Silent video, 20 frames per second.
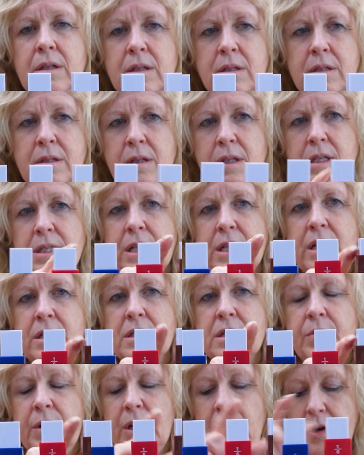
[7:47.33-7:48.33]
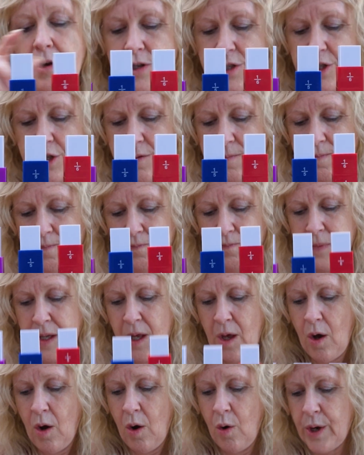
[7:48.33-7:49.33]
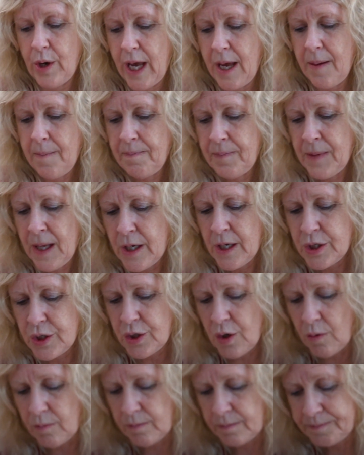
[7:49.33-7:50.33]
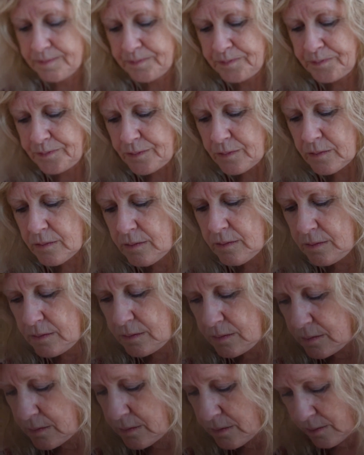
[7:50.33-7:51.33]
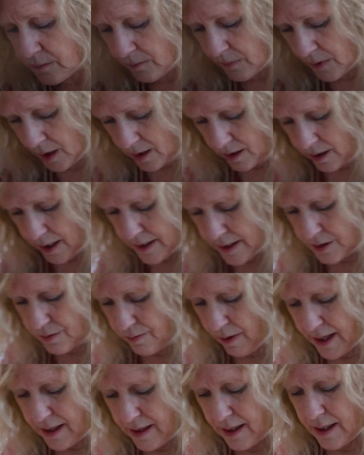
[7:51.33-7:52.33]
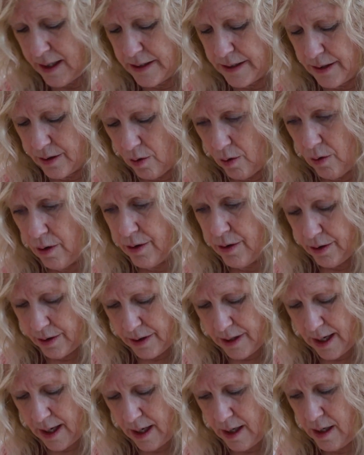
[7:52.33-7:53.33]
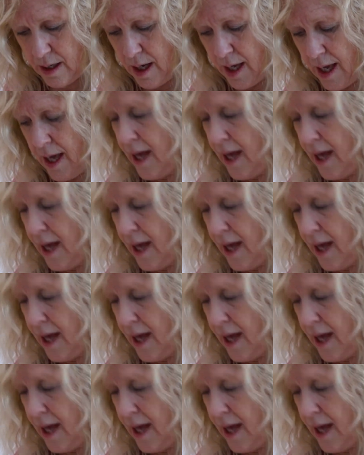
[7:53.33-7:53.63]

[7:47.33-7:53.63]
So this has to be larger. Okay, so let's write these in order then,